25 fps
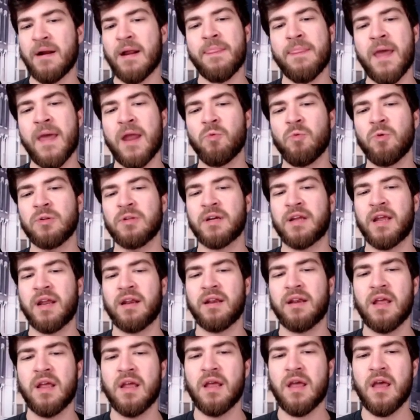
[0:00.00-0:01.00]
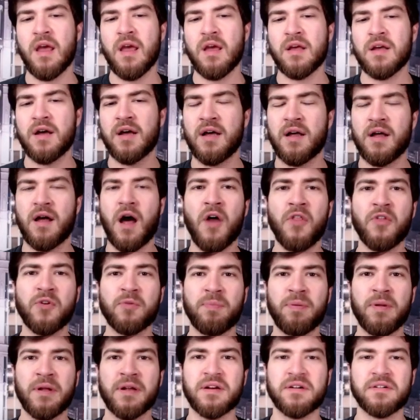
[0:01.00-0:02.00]
And then we'll look at other
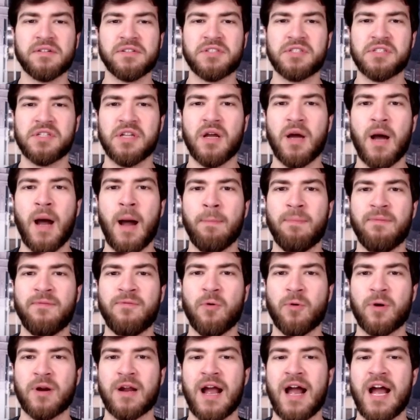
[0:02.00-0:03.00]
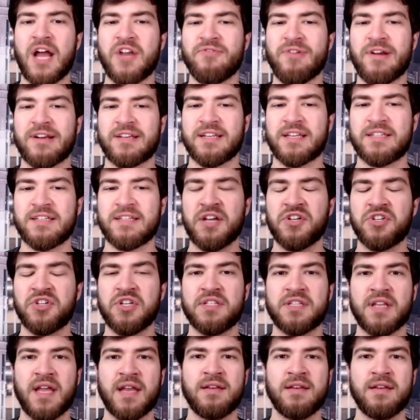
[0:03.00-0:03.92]
players up for contract extensions.